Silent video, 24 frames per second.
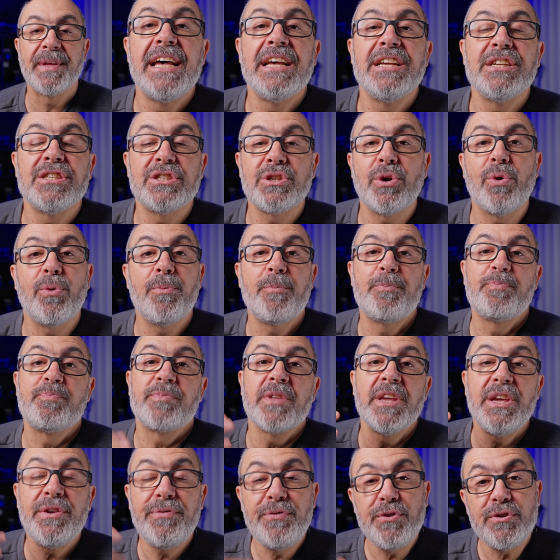So
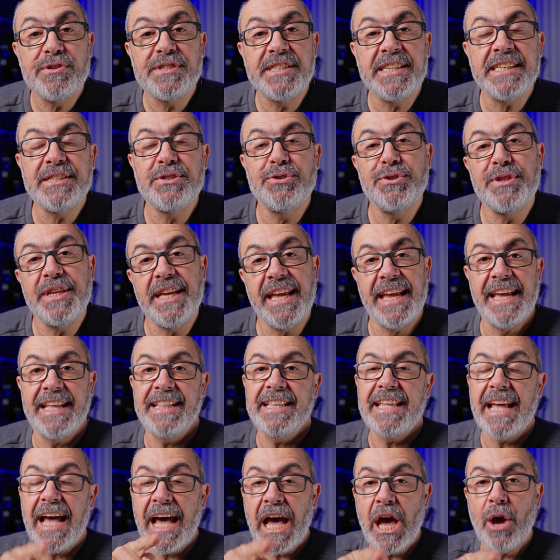if you stick to the
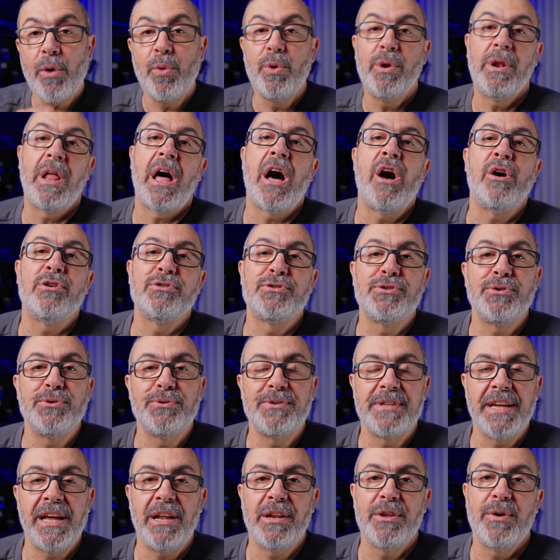end, I will also
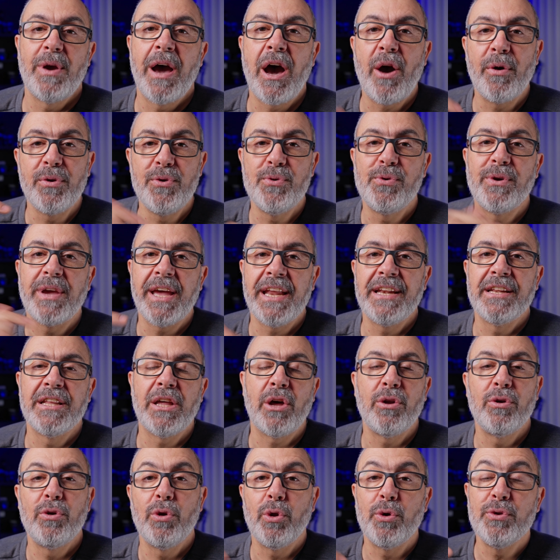tell you how you can
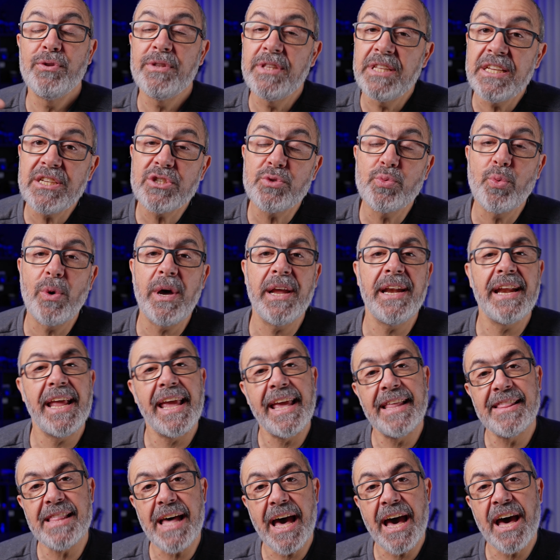download this one
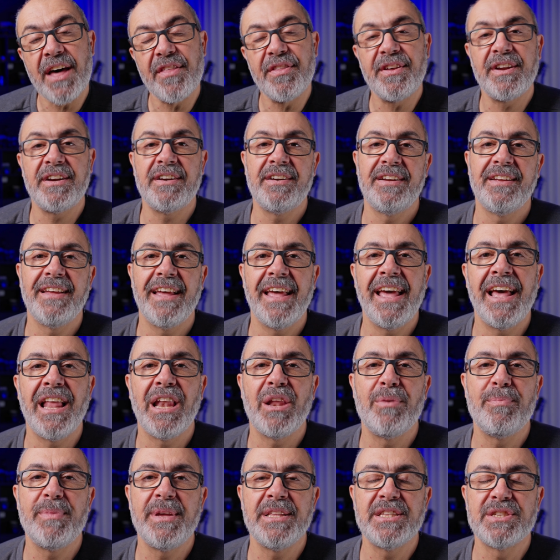and other
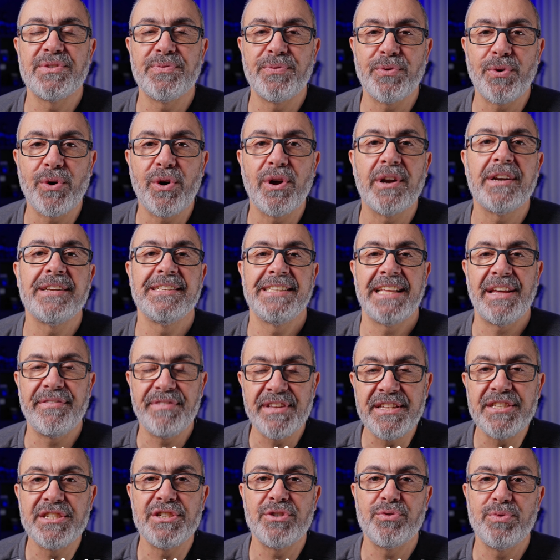elements for
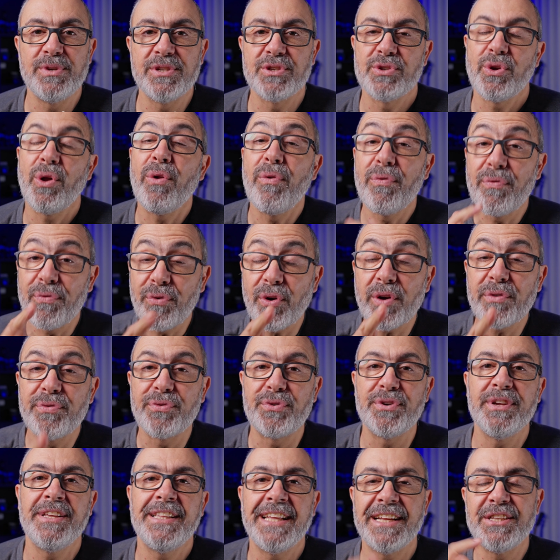Davinci Resolve for
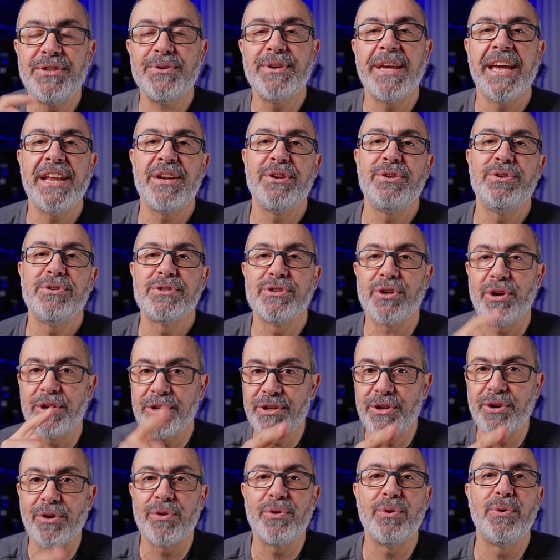free that you can use on
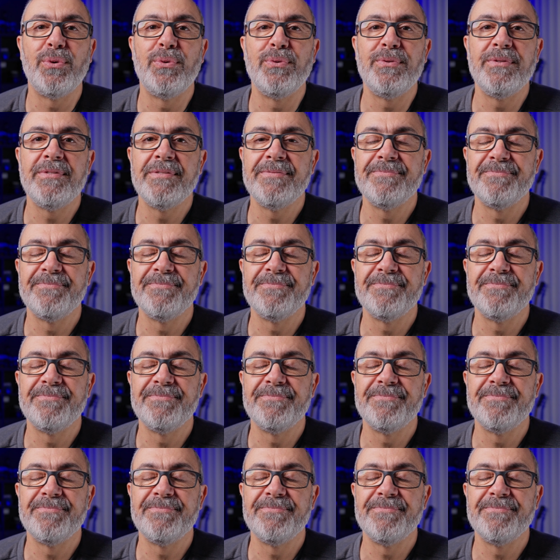your own